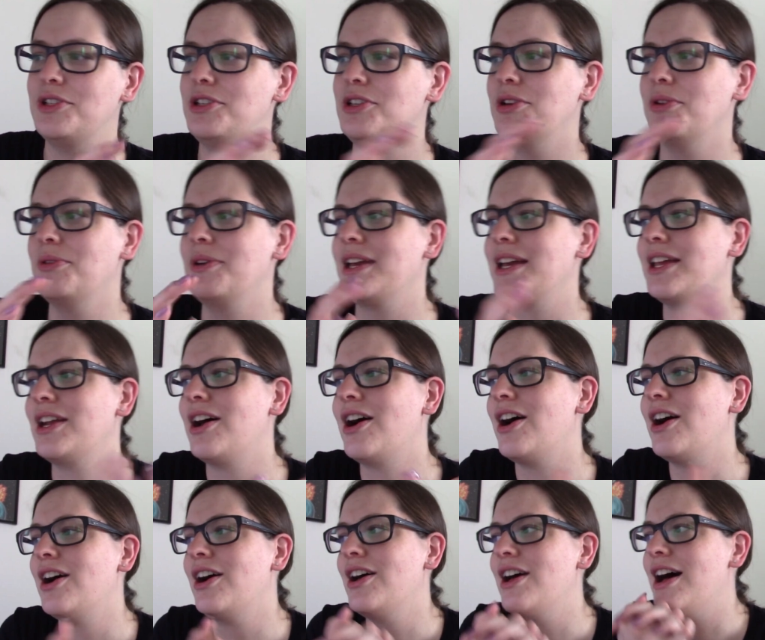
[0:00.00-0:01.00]
doing it
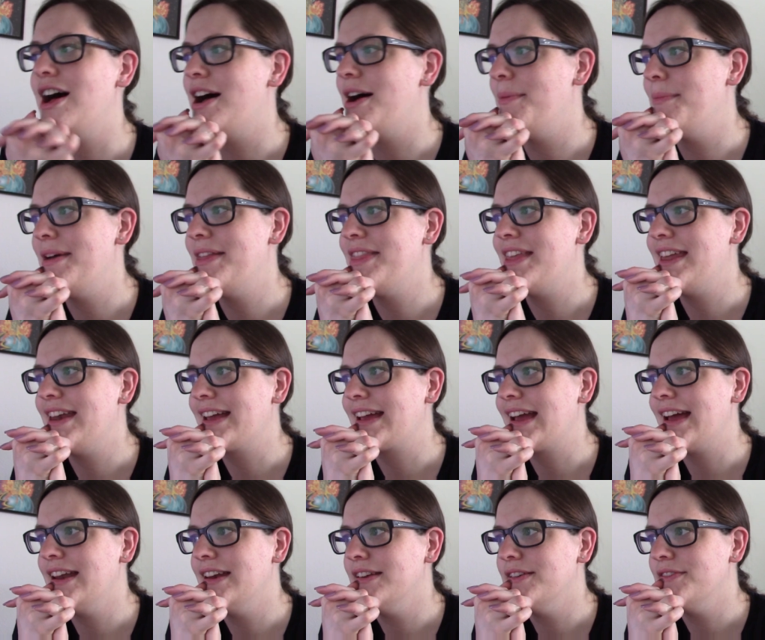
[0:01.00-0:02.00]
all. Um, and then it
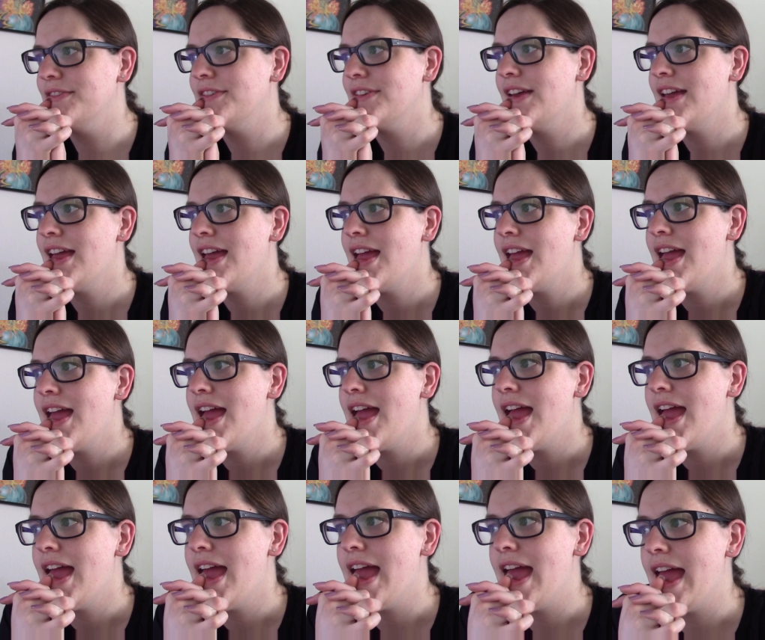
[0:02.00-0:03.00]
kind of
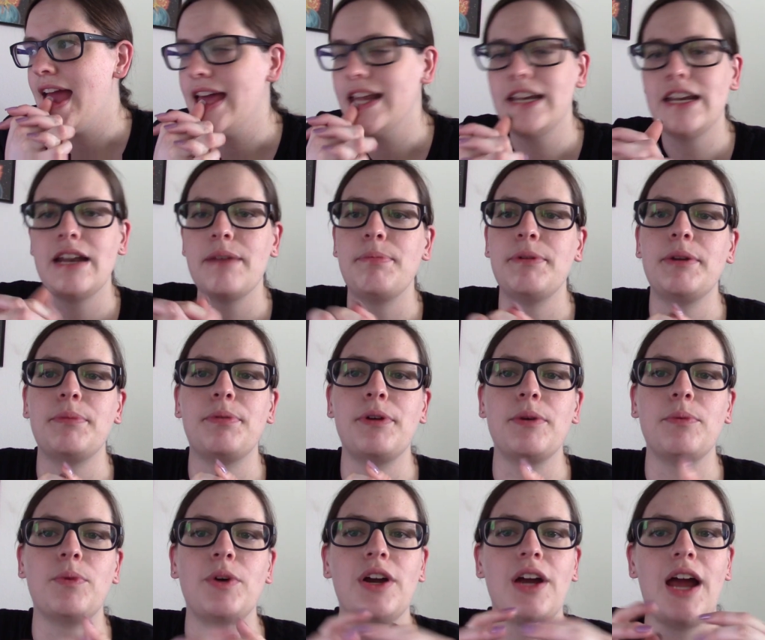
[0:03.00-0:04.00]
ended up at a
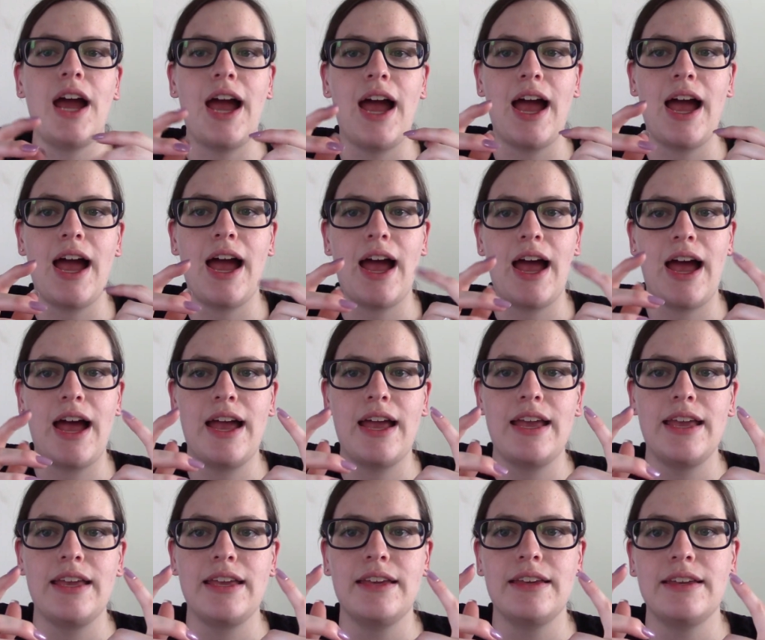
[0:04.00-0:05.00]
point where
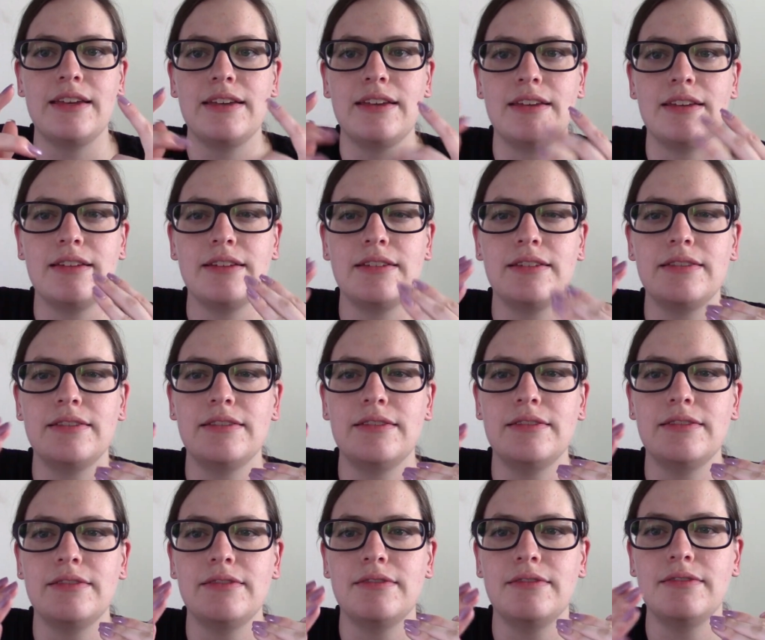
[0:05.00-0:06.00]
I
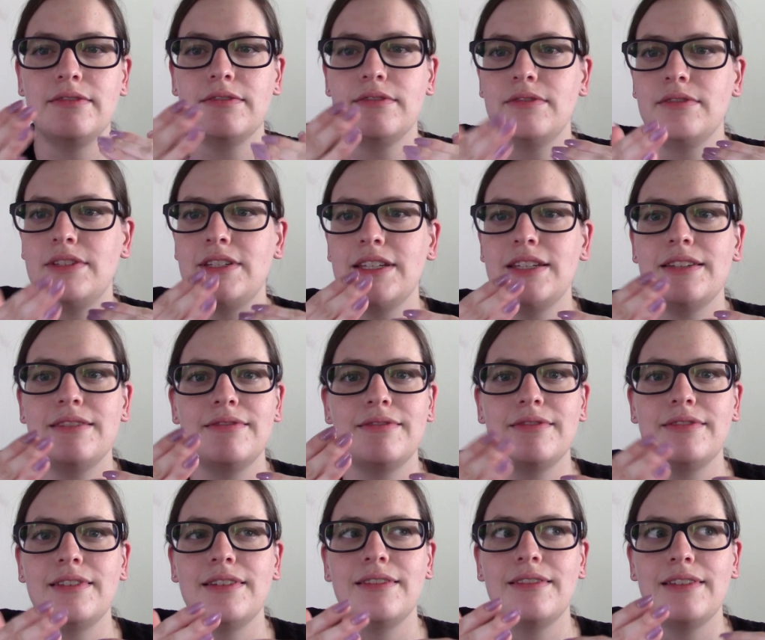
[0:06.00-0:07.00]

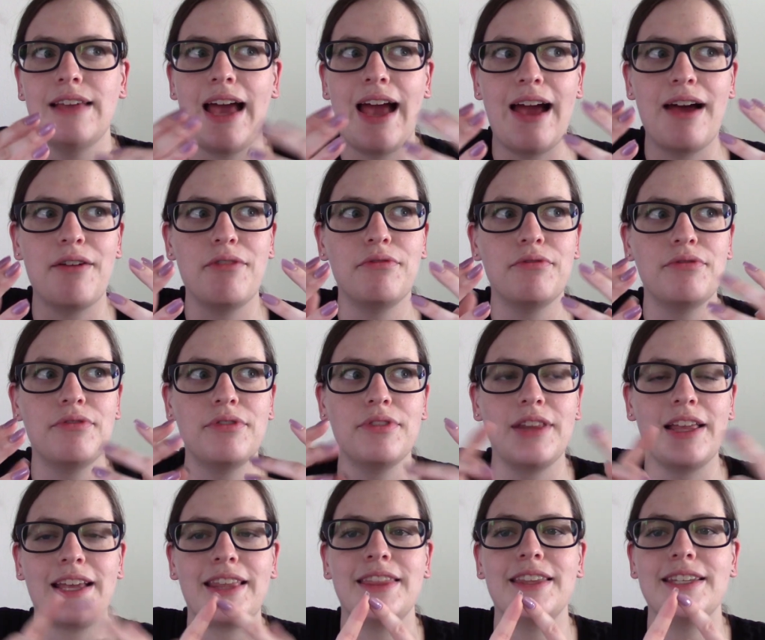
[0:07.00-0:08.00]
didn't have
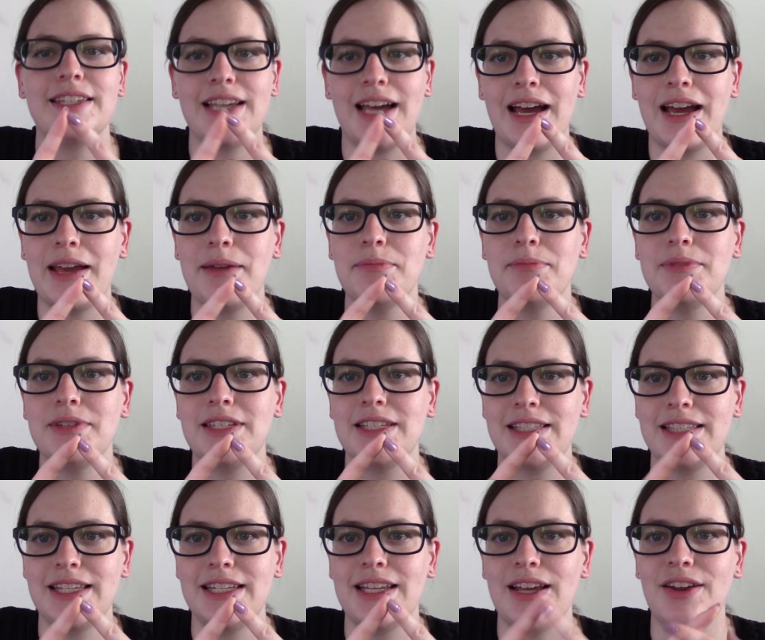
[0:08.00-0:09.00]
like the time to
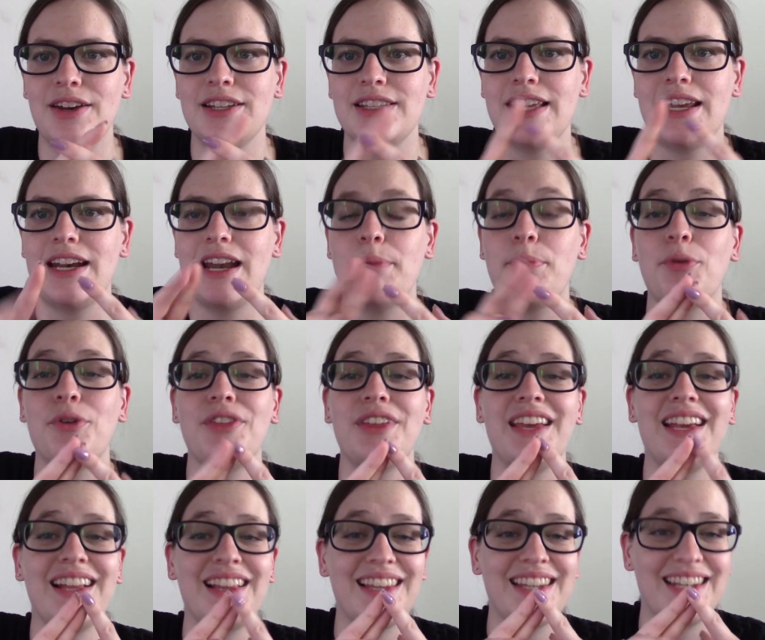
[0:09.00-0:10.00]
sit down and set it up or the
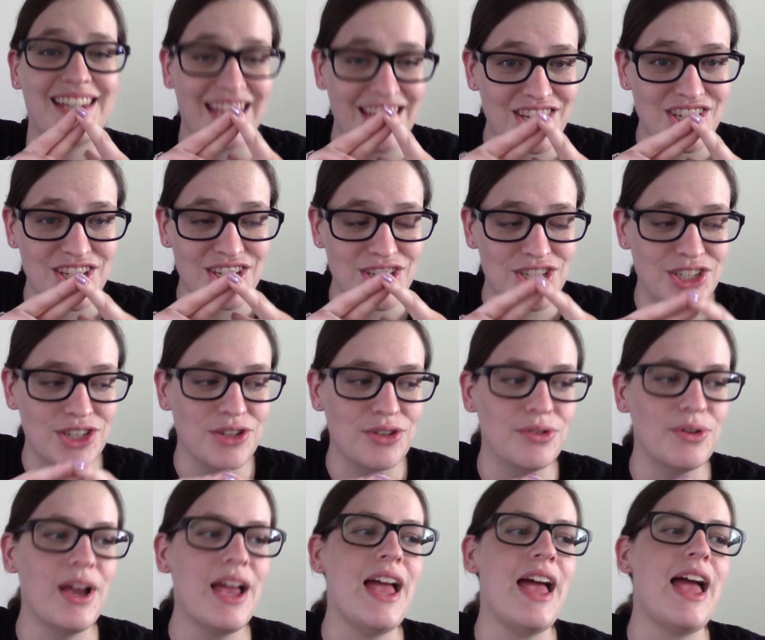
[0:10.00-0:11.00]
inclination
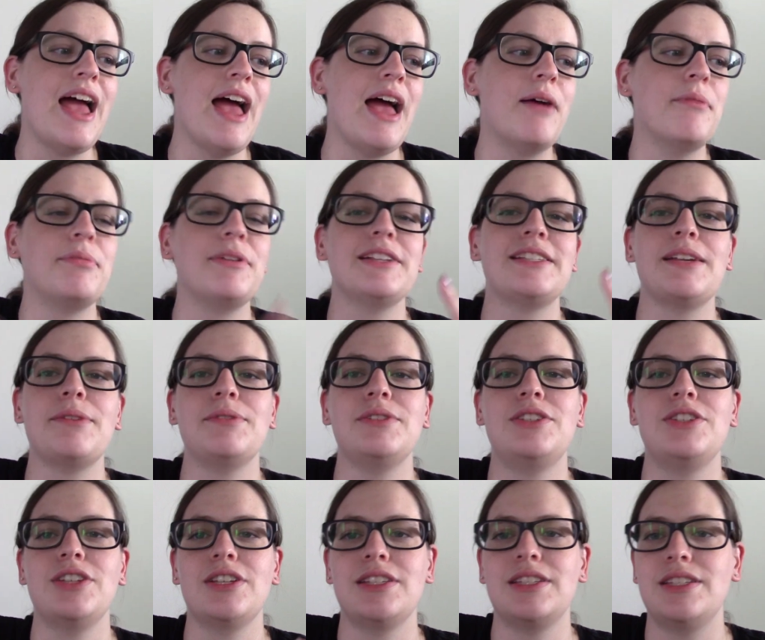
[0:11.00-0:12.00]
to. And plus, I was
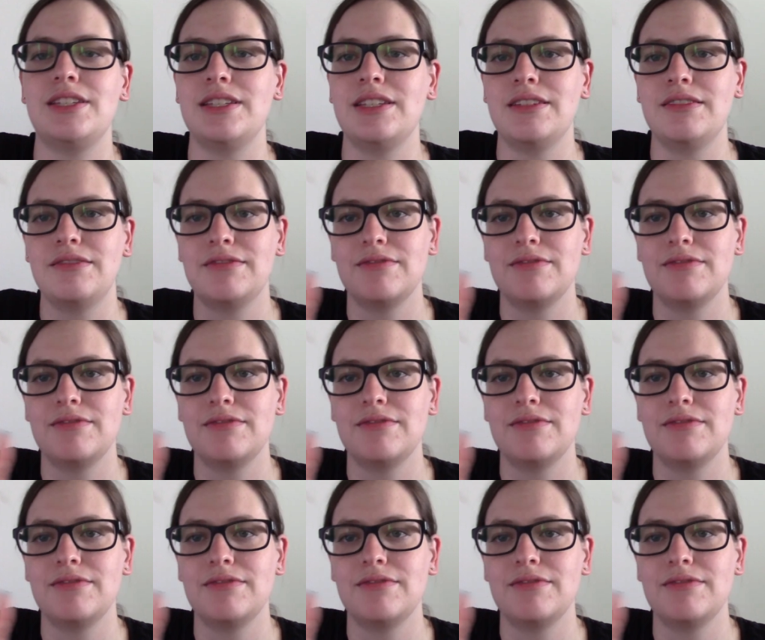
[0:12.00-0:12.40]
just,